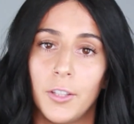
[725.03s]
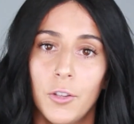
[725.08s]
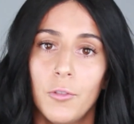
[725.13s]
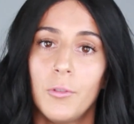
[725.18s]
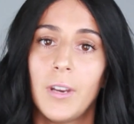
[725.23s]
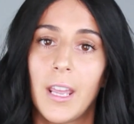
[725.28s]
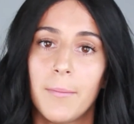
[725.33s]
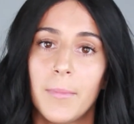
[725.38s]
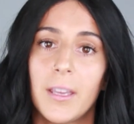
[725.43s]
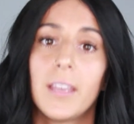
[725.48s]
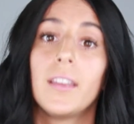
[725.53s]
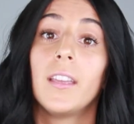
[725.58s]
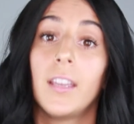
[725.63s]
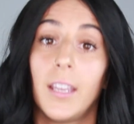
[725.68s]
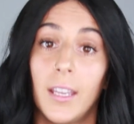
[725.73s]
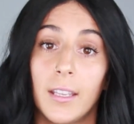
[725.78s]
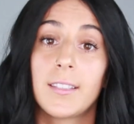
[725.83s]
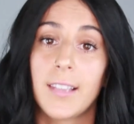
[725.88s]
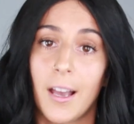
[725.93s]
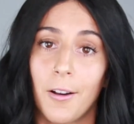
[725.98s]
You name it,
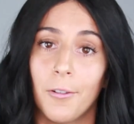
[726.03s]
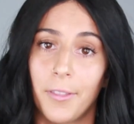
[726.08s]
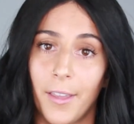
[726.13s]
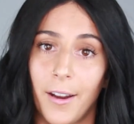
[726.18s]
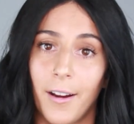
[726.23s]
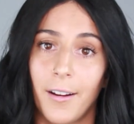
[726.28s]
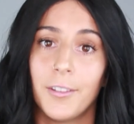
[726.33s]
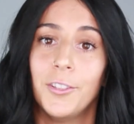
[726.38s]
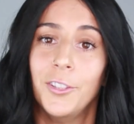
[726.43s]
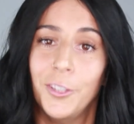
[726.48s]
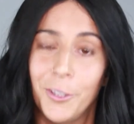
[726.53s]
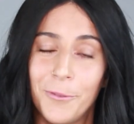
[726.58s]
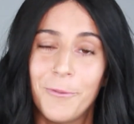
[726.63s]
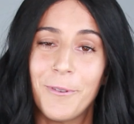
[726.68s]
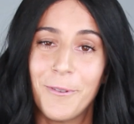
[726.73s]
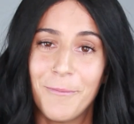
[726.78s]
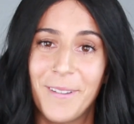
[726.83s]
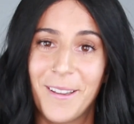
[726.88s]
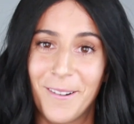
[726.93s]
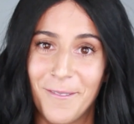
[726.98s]
it's out there. You
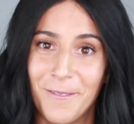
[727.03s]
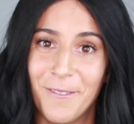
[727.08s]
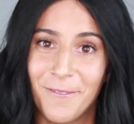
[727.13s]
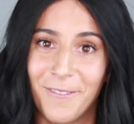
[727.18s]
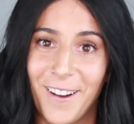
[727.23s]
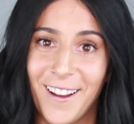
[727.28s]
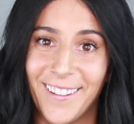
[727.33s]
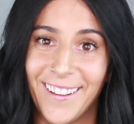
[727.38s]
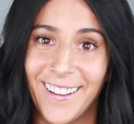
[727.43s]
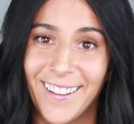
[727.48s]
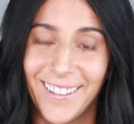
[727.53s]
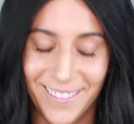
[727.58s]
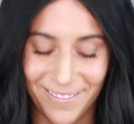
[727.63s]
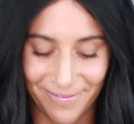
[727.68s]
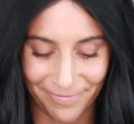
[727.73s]
will be able to find it.